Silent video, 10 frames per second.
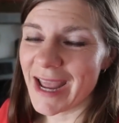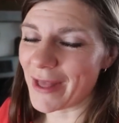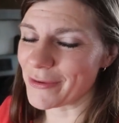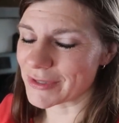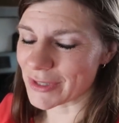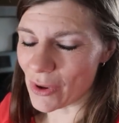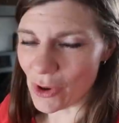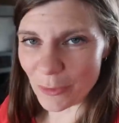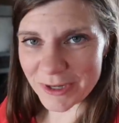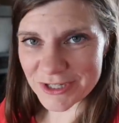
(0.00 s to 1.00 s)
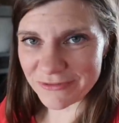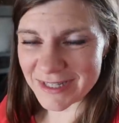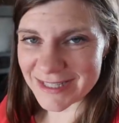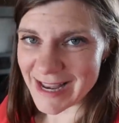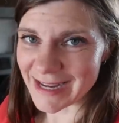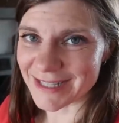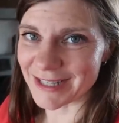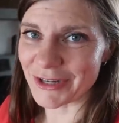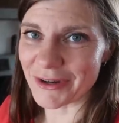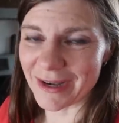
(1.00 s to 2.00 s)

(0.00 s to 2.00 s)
and there was a whole bunch of fun snacks in there